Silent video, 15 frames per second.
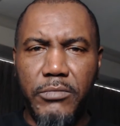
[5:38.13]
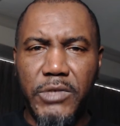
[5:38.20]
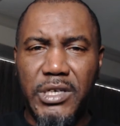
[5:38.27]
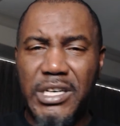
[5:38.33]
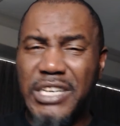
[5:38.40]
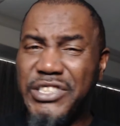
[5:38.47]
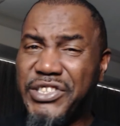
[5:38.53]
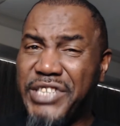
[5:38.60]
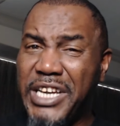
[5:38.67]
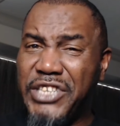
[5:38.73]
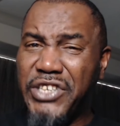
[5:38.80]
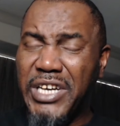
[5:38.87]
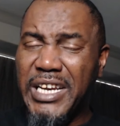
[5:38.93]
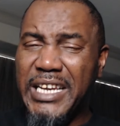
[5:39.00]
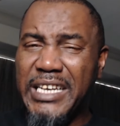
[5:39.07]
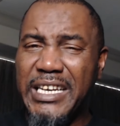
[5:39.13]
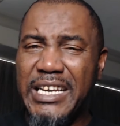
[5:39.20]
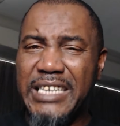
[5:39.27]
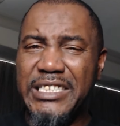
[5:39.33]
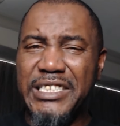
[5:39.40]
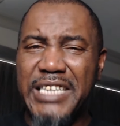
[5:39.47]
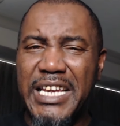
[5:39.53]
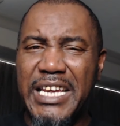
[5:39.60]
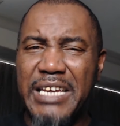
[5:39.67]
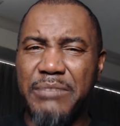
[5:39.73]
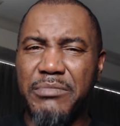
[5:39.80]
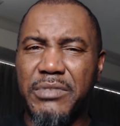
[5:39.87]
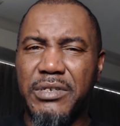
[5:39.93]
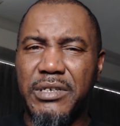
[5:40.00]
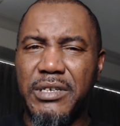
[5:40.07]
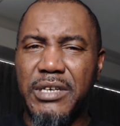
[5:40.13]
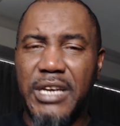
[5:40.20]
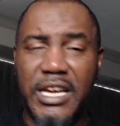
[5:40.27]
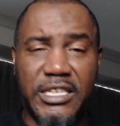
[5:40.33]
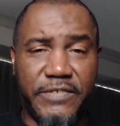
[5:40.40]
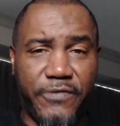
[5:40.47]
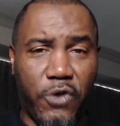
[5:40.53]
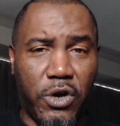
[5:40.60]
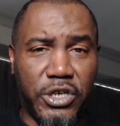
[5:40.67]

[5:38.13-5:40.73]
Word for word: Essentially, it seemed, as far